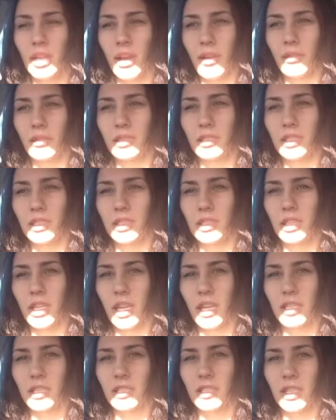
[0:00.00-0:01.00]
I would
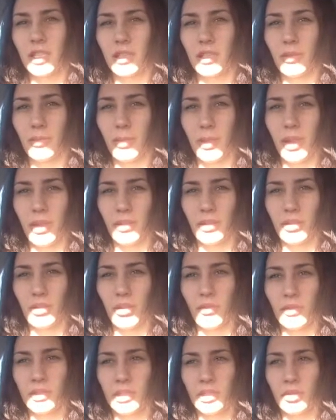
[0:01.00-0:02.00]
suggest that the parent
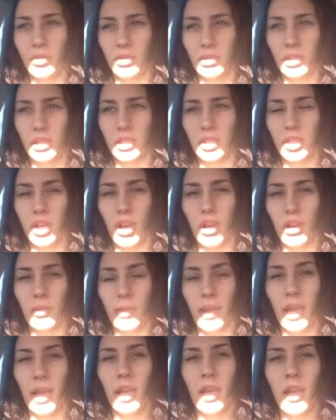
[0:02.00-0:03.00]
obviously talks to the child
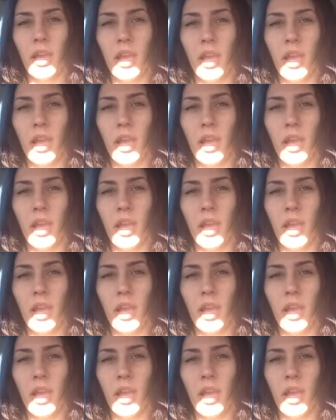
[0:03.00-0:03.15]
about